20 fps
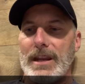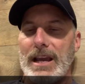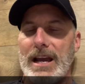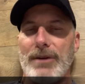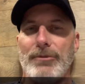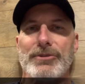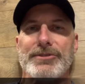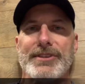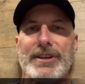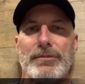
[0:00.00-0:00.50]

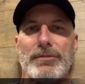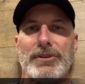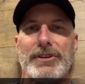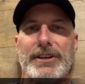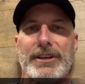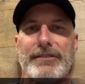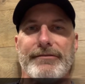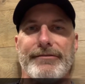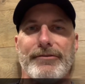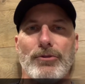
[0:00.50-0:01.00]
I was able to
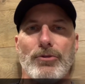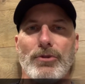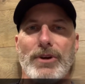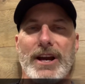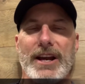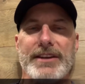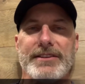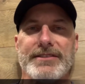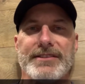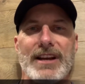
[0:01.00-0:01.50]
get a full
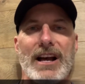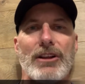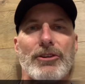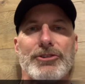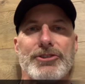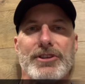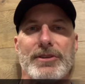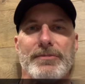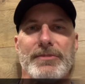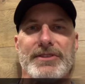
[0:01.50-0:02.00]
ride
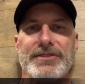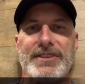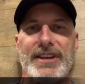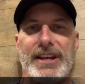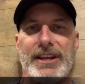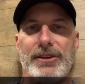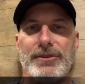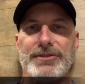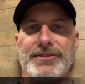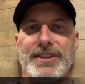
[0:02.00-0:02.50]
scholarship to
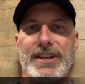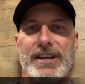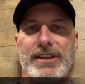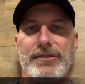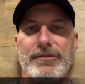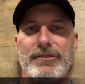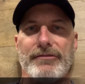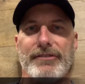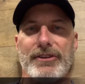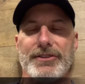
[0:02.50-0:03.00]
San Diego State
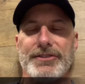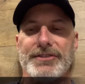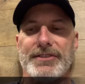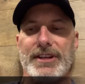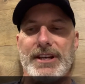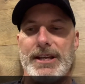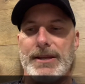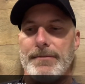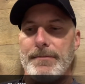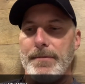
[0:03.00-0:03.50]

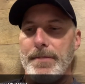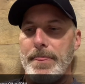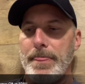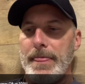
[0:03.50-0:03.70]
University.